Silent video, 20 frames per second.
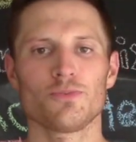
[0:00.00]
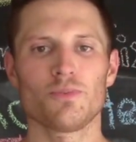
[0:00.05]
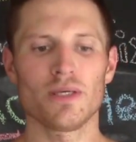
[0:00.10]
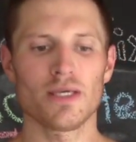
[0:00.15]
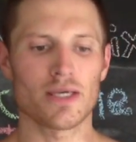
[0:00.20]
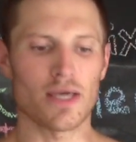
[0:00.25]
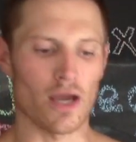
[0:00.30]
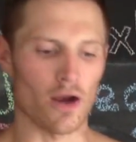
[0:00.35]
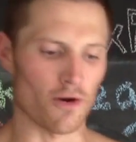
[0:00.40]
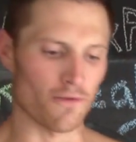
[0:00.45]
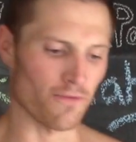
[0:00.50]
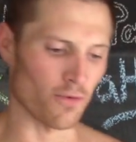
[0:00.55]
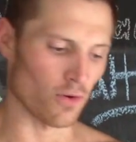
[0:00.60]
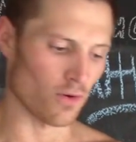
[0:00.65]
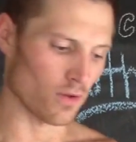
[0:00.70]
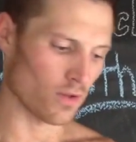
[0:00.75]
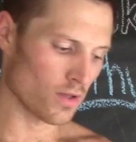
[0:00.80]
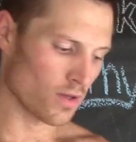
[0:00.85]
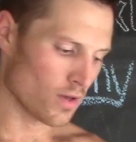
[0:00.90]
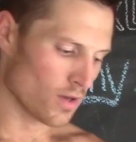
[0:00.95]
be
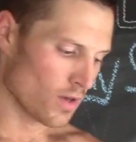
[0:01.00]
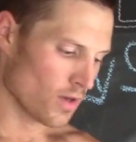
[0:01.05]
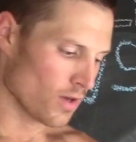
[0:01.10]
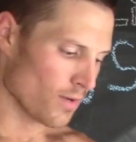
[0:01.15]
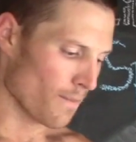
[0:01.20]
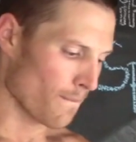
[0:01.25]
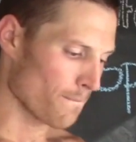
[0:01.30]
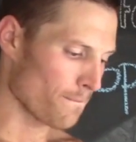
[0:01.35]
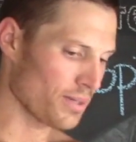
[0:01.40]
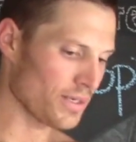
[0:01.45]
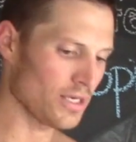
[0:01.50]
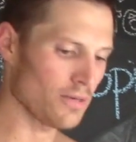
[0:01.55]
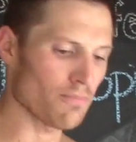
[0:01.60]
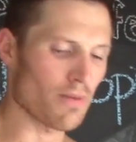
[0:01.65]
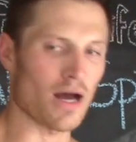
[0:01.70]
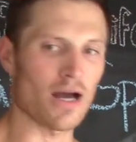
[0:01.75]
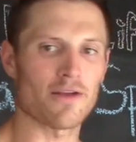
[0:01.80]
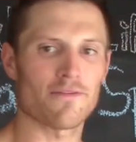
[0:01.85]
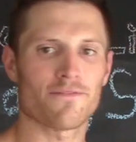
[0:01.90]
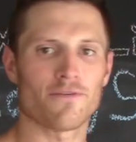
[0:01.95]
careful, be
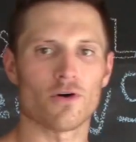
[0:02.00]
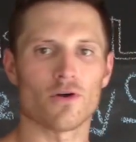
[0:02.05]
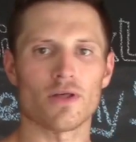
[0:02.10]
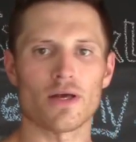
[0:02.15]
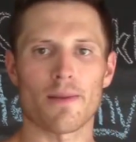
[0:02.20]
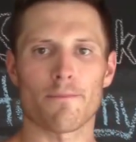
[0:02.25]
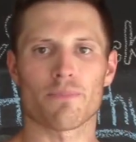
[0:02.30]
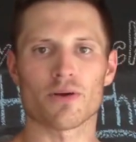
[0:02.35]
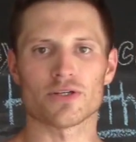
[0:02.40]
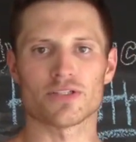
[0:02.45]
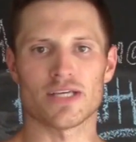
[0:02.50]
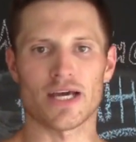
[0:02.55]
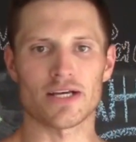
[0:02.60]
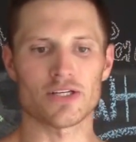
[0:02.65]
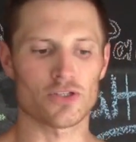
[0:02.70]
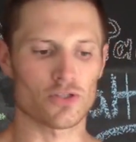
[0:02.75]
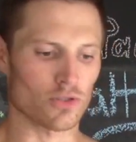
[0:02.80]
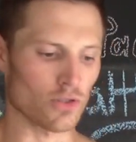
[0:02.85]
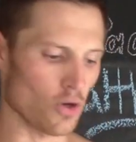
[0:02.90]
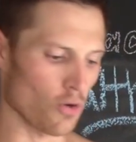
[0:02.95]
mindful, and
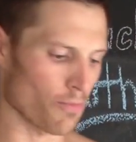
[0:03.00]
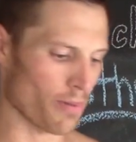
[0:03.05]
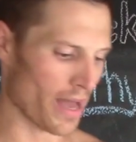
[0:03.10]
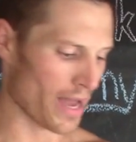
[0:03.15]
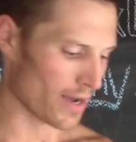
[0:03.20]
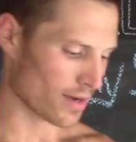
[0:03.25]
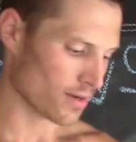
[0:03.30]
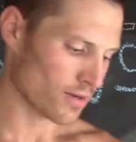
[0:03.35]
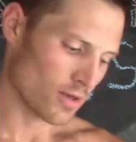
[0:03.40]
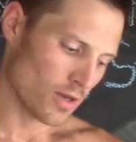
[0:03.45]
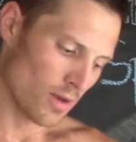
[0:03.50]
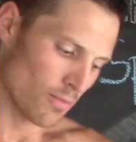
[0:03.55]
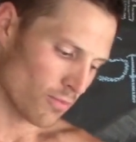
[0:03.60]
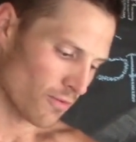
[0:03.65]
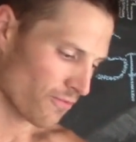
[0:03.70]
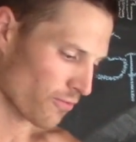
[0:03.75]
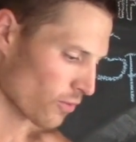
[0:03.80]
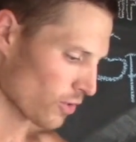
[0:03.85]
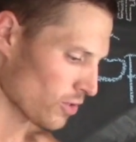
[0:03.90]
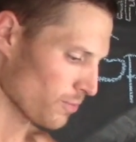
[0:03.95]
protect your low back.
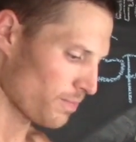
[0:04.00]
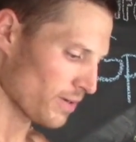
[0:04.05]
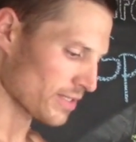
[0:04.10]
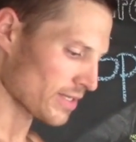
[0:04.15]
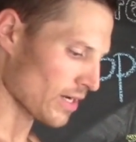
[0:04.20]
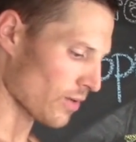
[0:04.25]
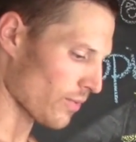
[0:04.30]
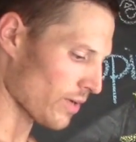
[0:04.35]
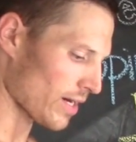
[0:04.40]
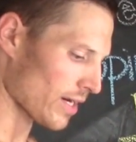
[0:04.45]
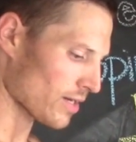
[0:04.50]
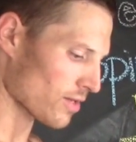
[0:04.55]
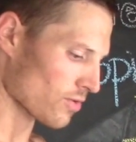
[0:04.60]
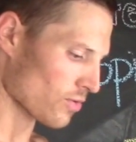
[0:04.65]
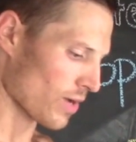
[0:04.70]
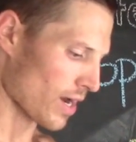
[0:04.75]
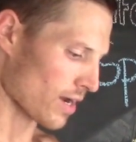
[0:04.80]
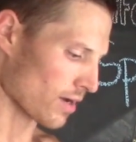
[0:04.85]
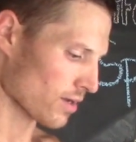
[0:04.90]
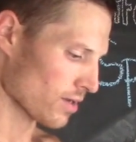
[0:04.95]
Before you pick that weight out of the
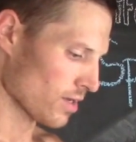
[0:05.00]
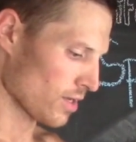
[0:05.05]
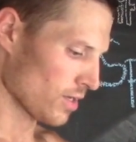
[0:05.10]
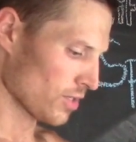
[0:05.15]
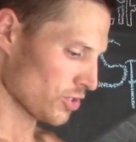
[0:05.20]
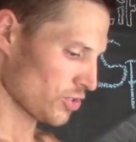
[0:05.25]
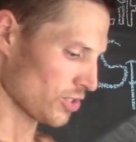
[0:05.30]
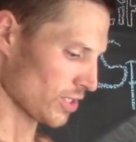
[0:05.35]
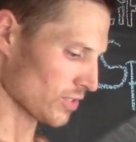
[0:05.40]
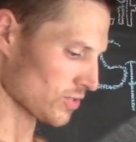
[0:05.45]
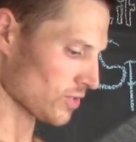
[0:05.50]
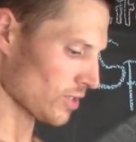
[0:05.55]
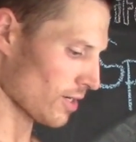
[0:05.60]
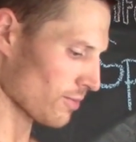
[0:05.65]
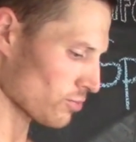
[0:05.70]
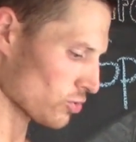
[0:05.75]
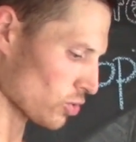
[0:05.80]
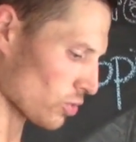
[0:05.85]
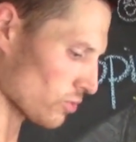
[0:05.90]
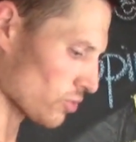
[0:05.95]
rack, chest
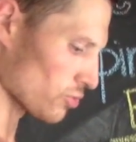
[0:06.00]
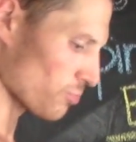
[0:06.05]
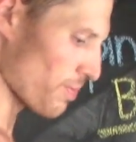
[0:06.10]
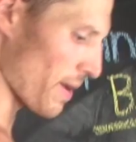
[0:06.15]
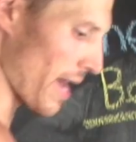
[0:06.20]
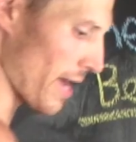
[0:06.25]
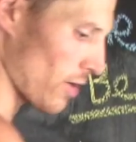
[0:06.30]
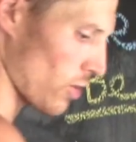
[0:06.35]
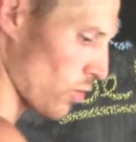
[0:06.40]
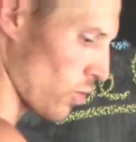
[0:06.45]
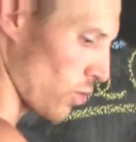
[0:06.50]
up, shoulders back,